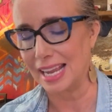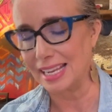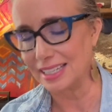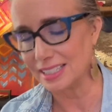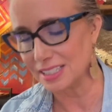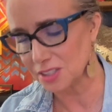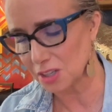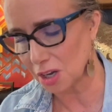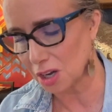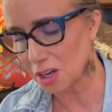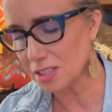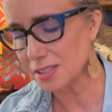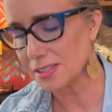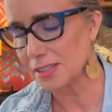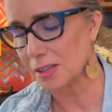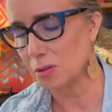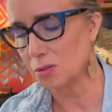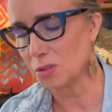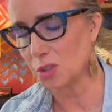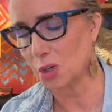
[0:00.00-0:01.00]
and is
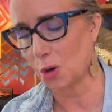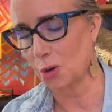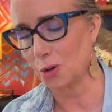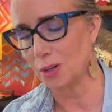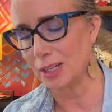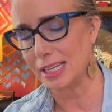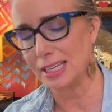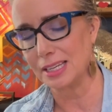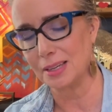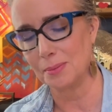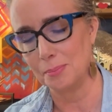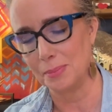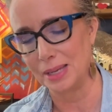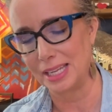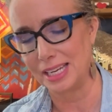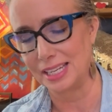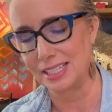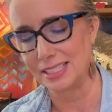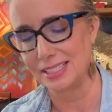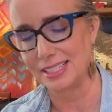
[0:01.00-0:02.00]
also totally
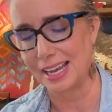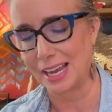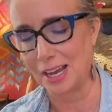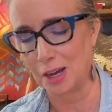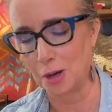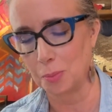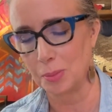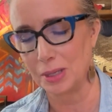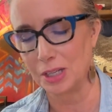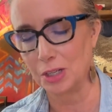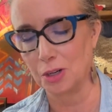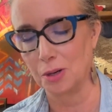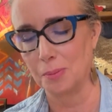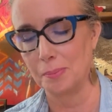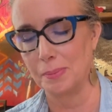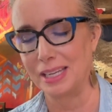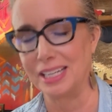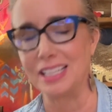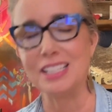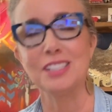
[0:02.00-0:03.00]
committed to helping her
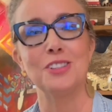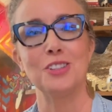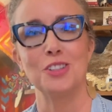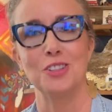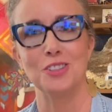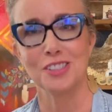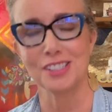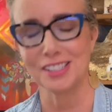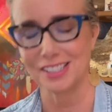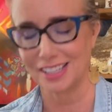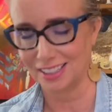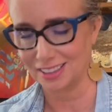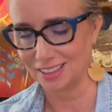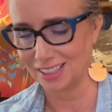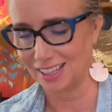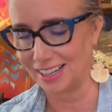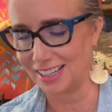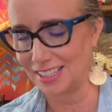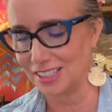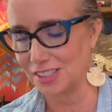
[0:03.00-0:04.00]
many students and
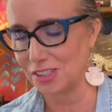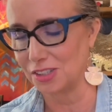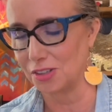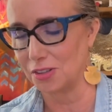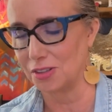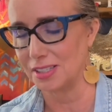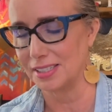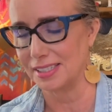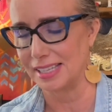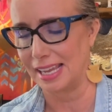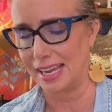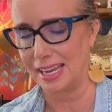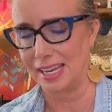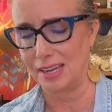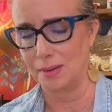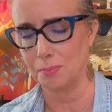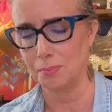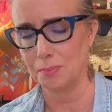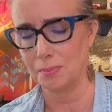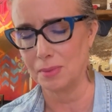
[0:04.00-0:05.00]
clients do the
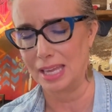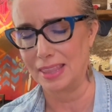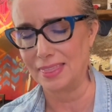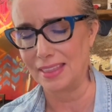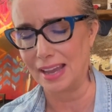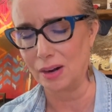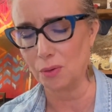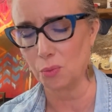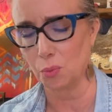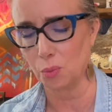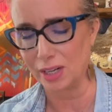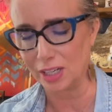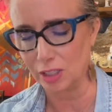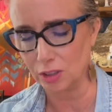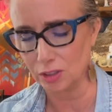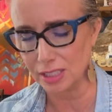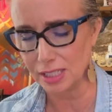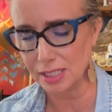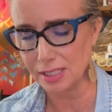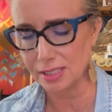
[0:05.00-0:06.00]
same. And that
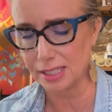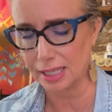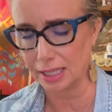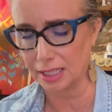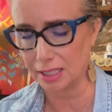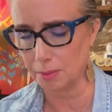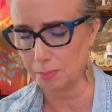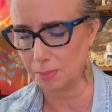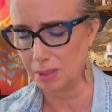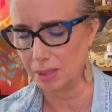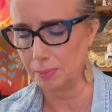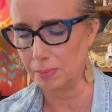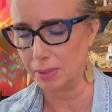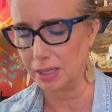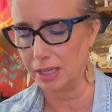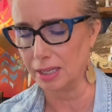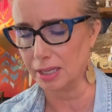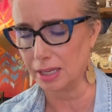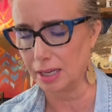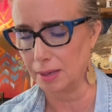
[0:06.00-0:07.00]
realness and
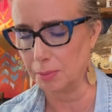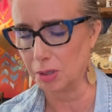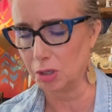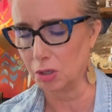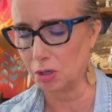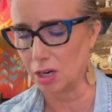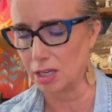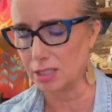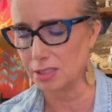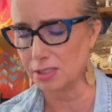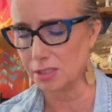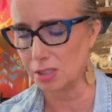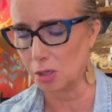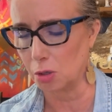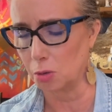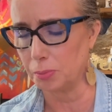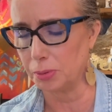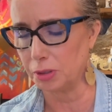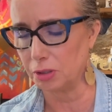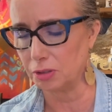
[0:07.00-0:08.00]
commitment come across
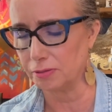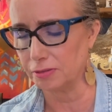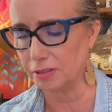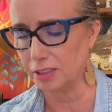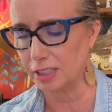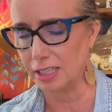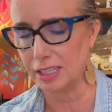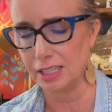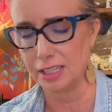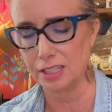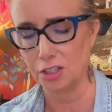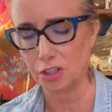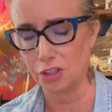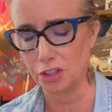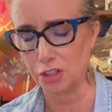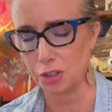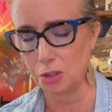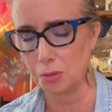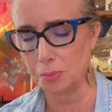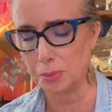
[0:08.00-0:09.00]
so beautifully in her
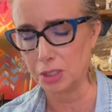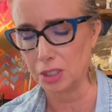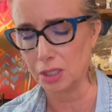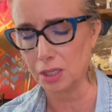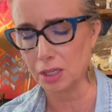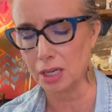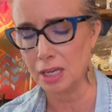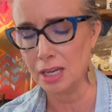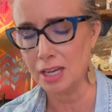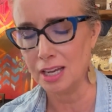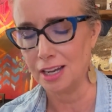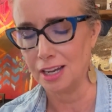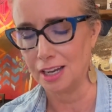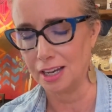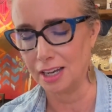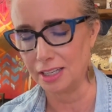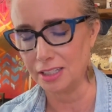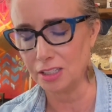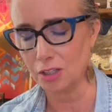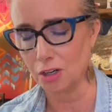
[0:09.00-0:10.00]
new book,
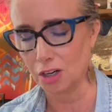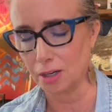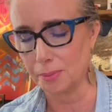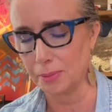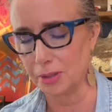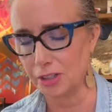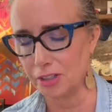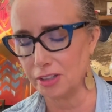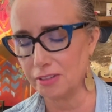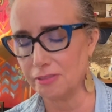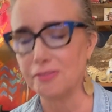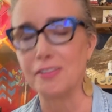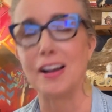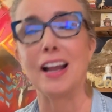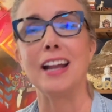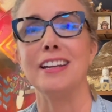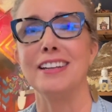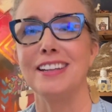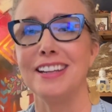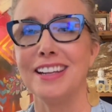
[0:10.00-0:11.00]
Unarmored,
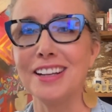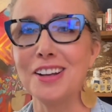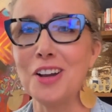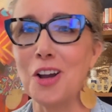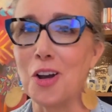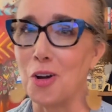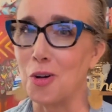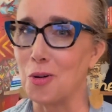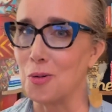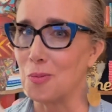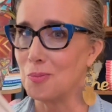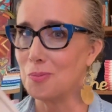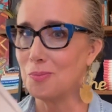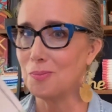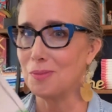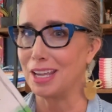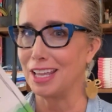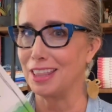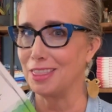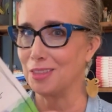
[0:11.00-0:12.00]
Finding Home
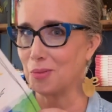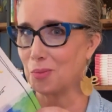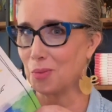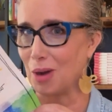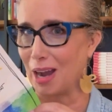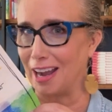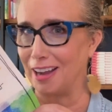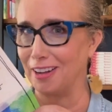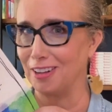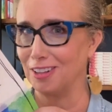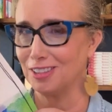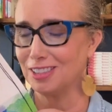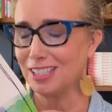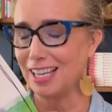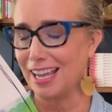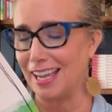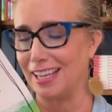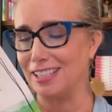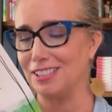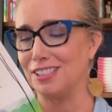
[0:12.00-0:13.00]
in the Wild
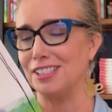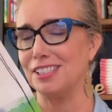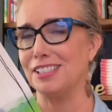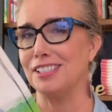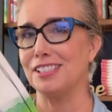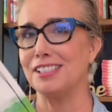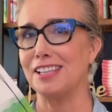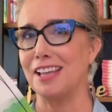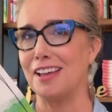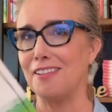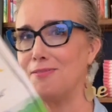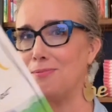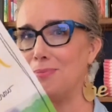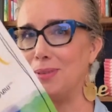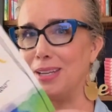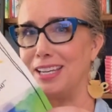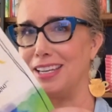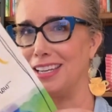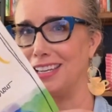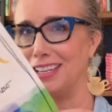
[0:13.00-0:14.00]
Edges of
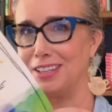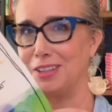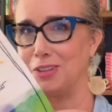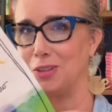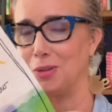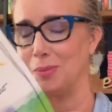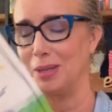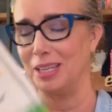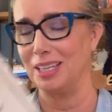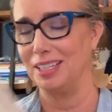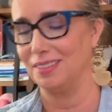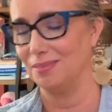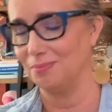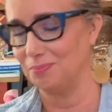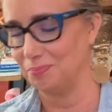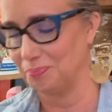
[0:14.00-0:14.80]
Being Human.